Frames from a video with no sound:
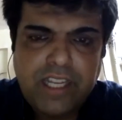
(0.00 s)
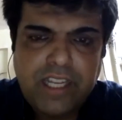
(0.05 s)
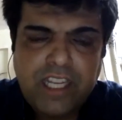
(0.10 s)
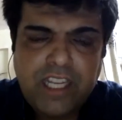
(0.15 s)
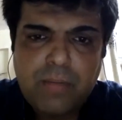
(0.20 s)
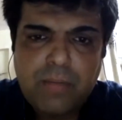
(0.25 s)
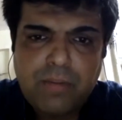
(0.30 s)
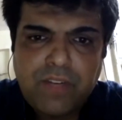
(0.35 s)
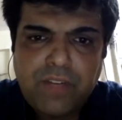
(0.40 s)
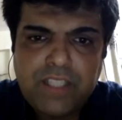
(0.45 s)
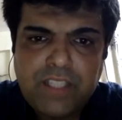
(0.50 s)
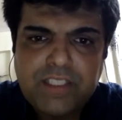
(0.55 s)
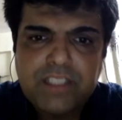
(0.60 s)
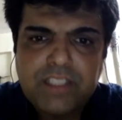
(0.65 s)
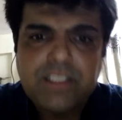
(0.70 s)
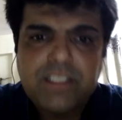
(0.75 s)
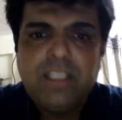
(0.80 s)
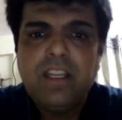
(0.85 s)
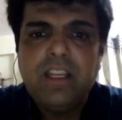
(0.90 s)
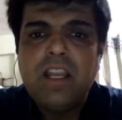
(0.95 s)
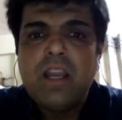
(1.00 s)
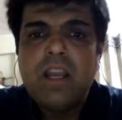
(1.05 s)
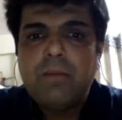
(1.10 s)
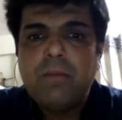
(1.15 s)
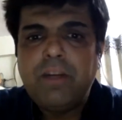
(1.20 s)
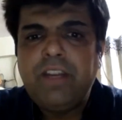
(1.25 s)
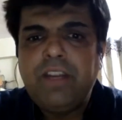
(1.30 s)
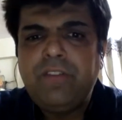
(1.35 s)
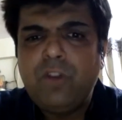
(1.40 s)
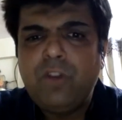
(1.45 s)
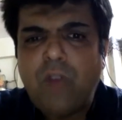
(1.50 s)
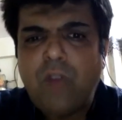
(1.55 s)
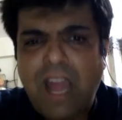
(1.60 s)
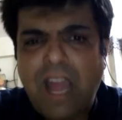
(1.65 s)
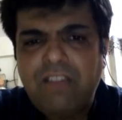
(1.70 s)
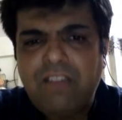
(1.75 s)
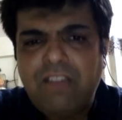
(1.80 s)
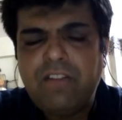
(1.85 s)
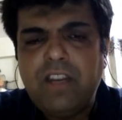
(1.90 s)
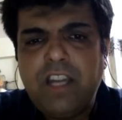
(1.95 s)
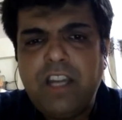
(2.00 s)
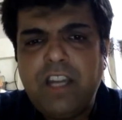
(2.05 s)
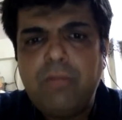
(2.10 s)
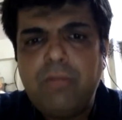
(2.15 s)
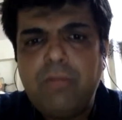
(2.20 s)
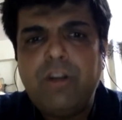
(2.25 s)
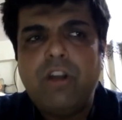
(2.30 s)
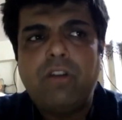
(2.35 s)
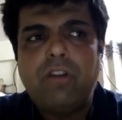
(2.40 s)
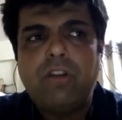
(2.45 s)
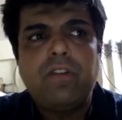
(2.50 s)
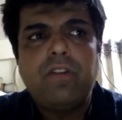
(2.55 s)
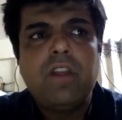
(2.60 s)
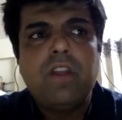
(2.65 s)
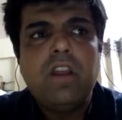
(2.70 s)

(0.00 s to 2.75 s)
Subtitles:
picking up a franchisee. But if you have a little bit of,